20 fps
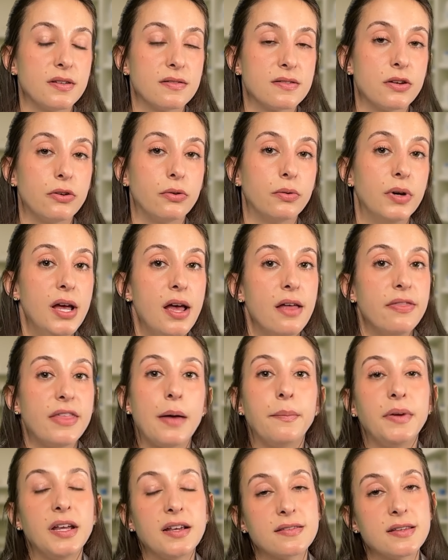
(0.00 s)
So that
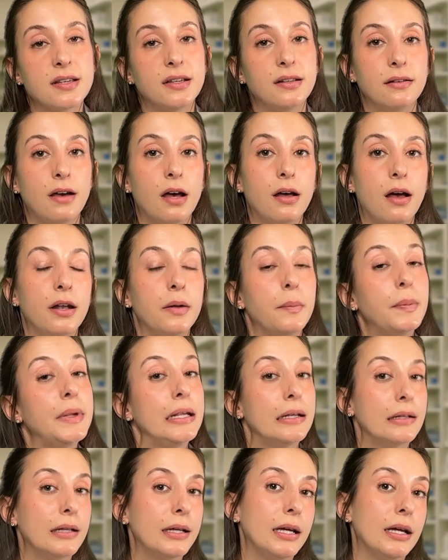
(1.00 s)
makes it an
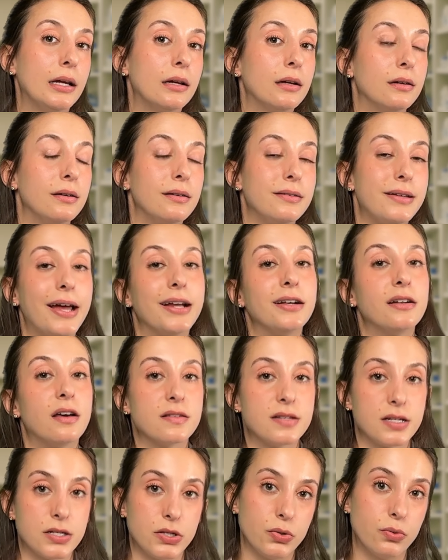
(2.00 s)
appealing
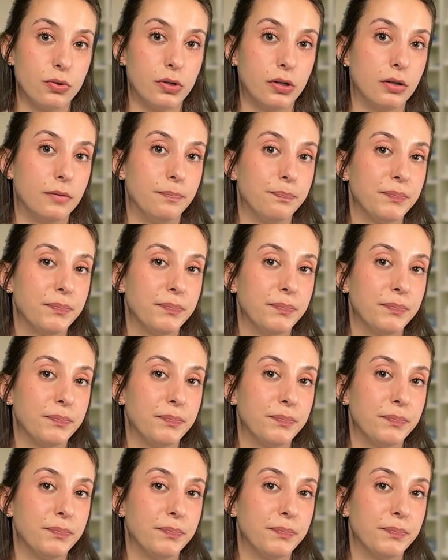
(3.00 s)
diagnostic tool.